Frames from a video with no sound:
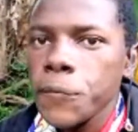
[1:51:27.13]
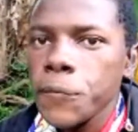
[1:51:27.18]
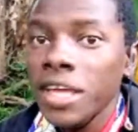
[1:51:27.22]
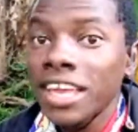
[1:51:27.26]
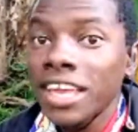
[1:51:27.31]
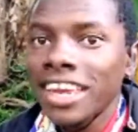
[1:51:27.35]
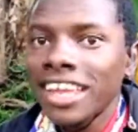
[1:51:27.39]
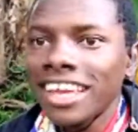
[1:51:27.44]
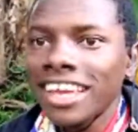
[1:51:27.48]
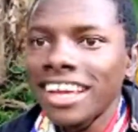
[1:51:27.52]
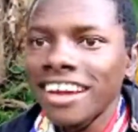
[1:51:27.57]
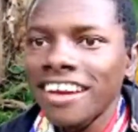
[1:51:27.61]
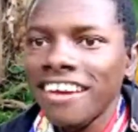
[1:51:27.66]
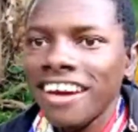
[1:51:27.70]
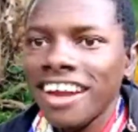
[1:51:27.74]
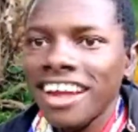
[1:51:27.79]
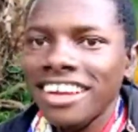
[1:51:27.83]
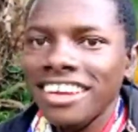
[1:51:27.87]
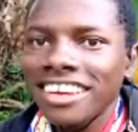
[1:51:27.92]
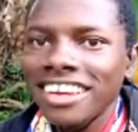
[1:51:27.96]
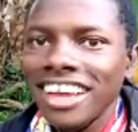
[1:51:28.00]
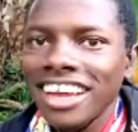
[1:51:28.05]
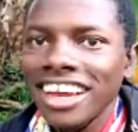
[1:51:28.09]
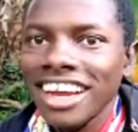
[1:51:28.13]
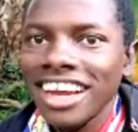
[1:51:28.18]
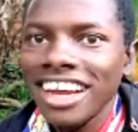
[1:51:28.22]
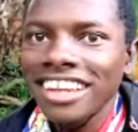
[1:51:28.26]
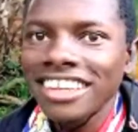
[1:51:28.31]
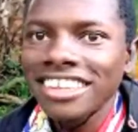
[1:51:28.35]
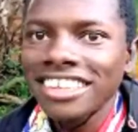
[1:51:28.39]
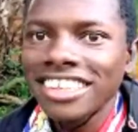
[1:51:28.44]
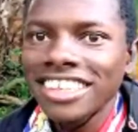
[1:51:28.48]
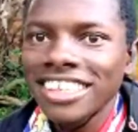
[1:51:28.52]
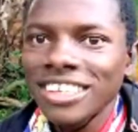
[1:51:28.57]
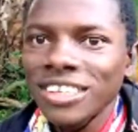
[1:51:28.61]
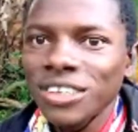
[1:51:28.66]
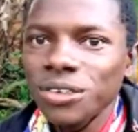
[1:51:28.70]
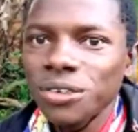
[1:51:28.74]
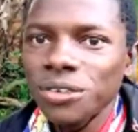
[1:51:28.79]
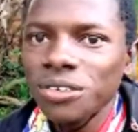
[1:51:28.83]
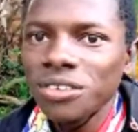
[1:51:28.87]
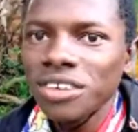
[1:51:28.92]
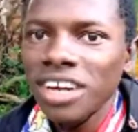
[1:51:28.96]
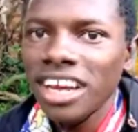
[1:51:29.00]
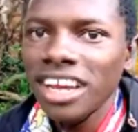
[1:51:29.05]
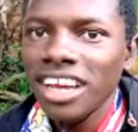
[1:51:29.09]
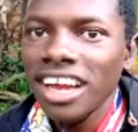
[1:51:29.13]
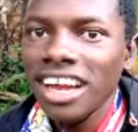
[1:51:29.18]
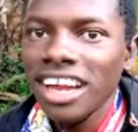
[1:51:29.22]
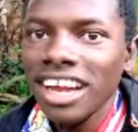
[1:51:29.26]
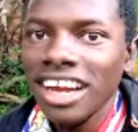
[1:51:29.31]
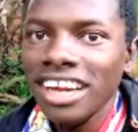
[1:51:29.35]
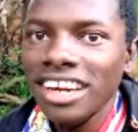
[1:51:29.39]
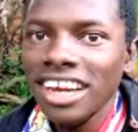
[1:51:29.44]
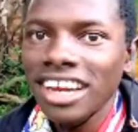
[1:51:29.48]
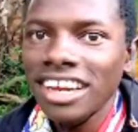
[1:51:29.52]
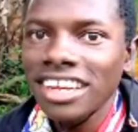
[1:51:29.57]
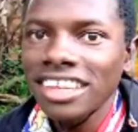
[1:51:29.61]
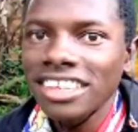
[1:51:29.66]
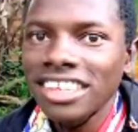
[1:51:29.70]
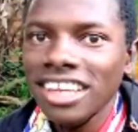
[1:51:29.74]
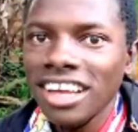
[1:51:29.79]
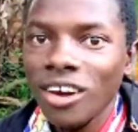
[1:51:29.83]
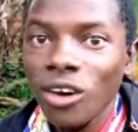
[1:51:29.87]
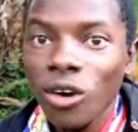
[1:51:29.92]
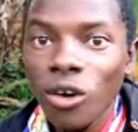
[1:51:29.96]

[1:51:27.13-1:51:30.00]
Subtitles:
England, I can see you. I can understand.